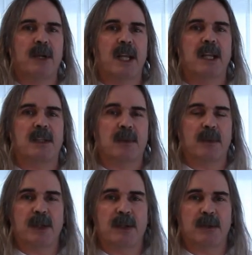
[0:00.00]
days when
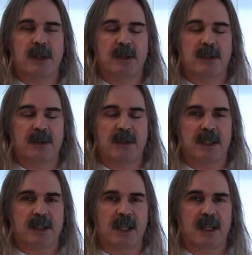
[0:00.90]
we do our
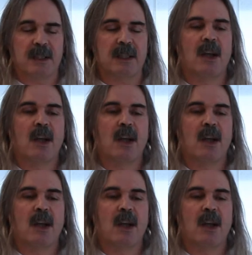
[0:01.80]
nutrient change.